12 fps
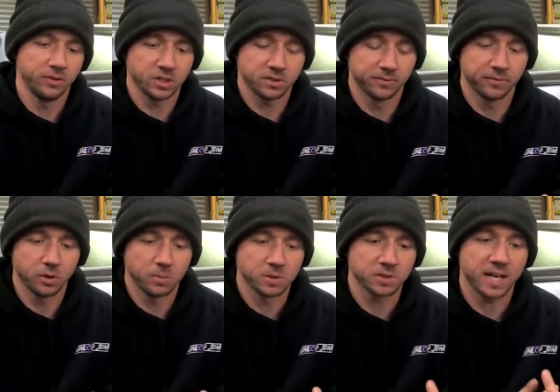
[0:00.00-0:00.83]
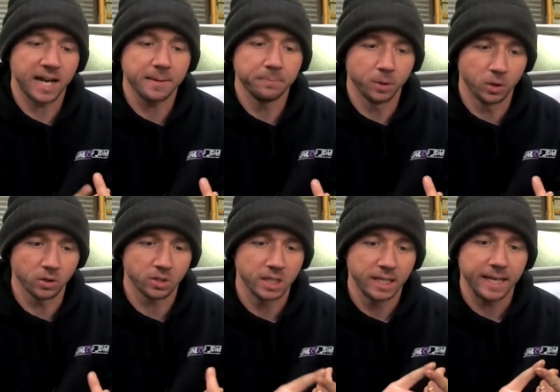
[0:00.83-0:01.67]
first and foremost,
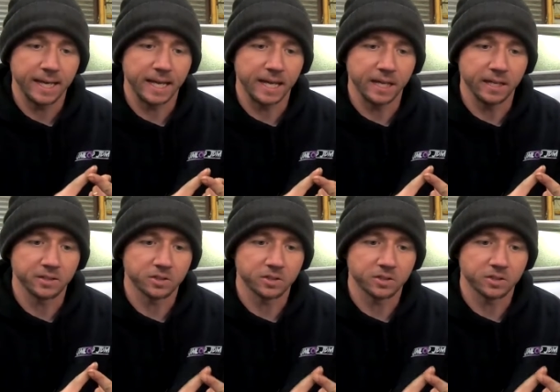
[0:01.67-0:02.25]
a